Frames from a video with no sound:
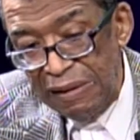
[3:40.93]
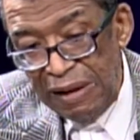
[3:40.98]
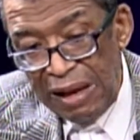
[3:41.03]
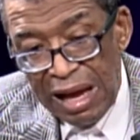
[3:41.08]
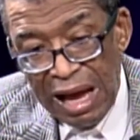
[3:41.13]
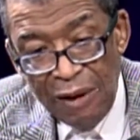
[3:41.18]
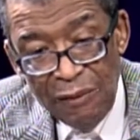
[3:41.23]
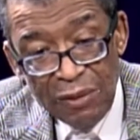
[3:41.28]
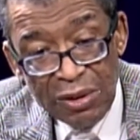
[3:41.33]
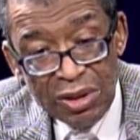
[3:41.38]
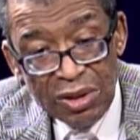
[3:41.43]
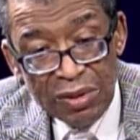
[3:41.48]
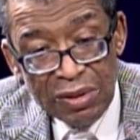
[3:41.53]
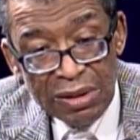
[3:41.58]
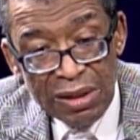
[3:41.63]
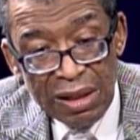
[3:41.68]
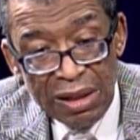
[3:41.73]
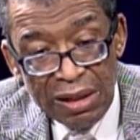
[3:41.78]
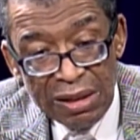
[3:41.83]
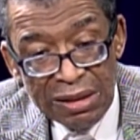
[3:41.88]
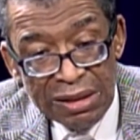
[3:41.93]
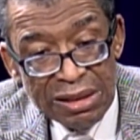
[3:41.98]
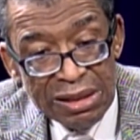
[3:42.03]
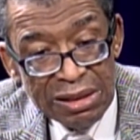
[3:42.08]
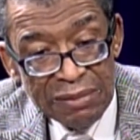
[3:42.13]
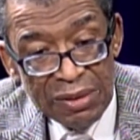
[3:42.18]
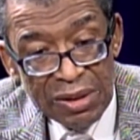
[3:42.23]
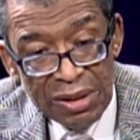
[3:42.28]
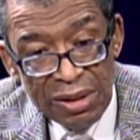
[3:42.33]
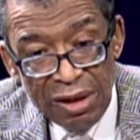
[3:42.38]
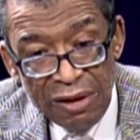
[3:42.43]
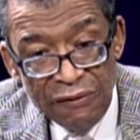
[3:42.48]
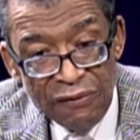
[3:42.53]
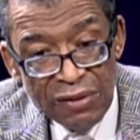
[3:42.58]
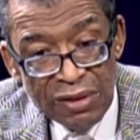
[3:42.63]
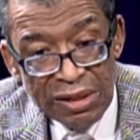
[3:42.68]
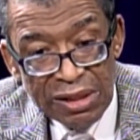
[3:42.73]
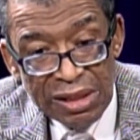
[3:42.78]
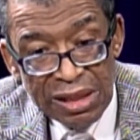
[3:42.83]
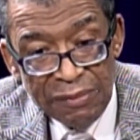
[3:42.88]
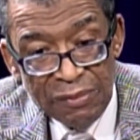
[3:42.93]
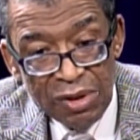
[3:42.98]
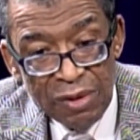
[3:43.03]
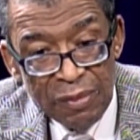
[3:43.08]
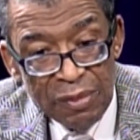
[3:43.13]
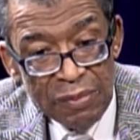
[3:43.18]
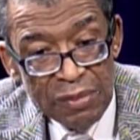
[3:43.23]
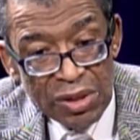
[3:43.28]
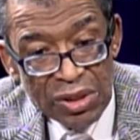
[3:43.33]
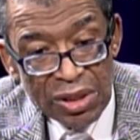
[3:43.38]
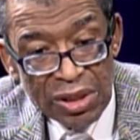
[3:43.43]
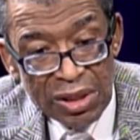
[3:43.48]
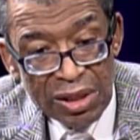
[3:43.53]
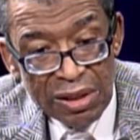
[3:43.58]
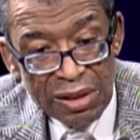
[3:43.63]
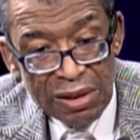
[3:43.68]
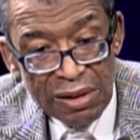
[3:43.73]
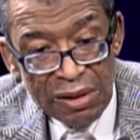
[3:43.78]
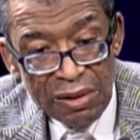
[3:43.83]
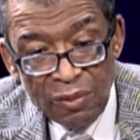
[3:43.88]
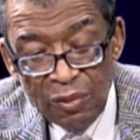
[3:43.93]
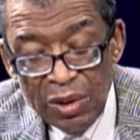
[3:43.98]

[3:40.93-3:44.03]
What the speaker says: I went to a seminar for the summer up in Michigan.